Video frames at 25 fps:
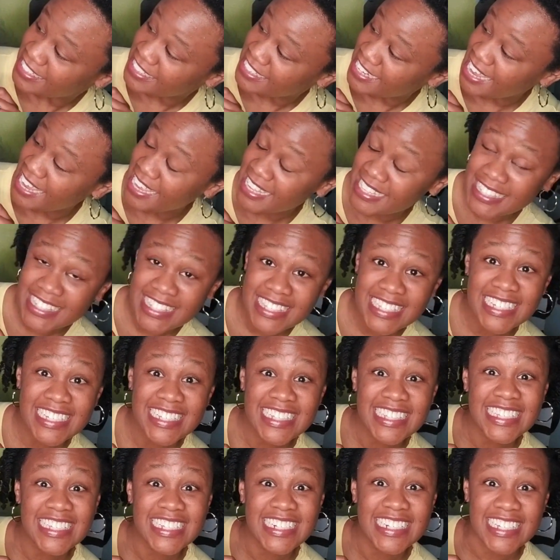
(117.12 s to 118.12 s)

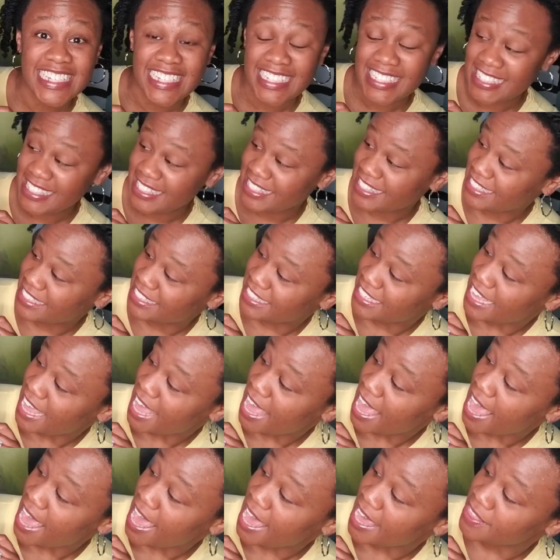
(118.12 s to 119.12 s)
Dancing Denise
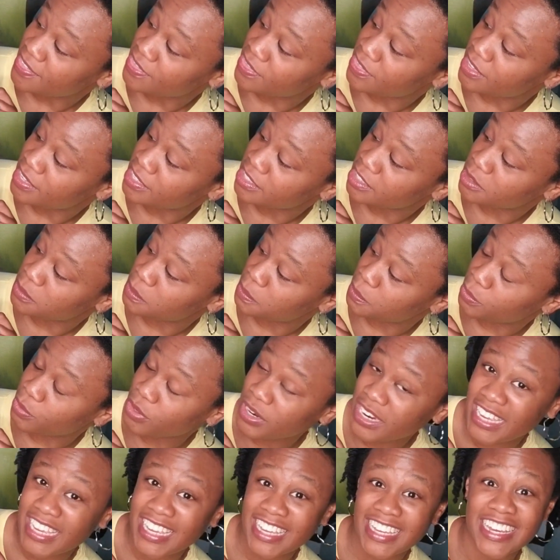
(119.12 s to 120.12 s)
and the
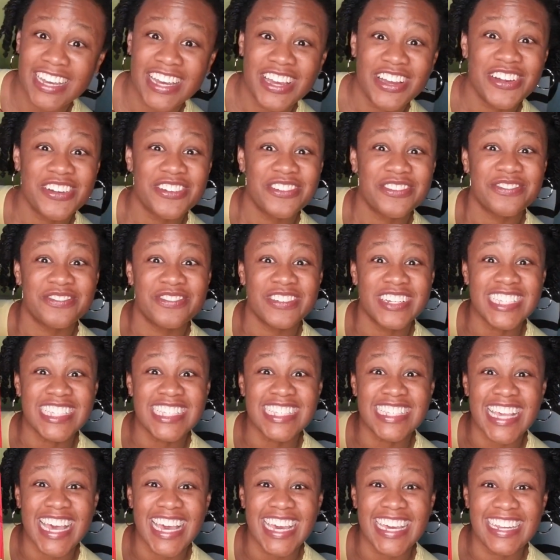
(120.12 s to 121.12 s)
Spring
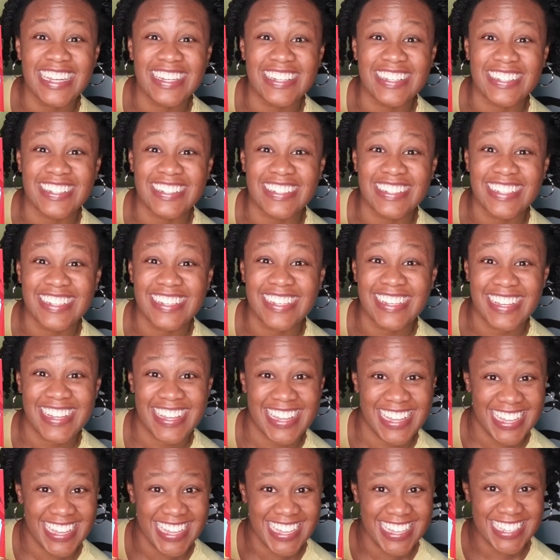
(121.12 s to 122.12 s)
Recital.
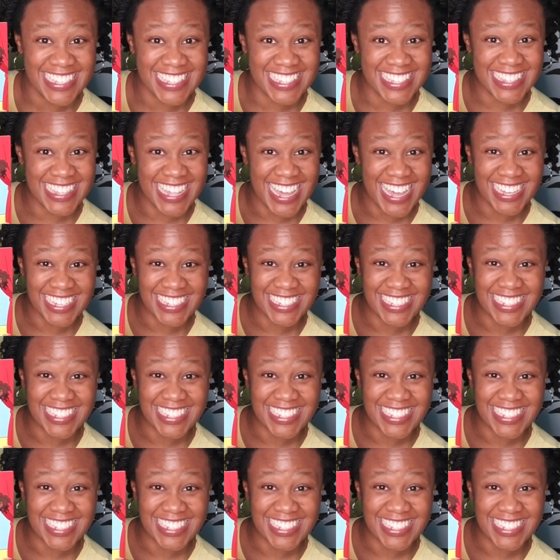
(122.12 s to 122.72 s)
Isn't that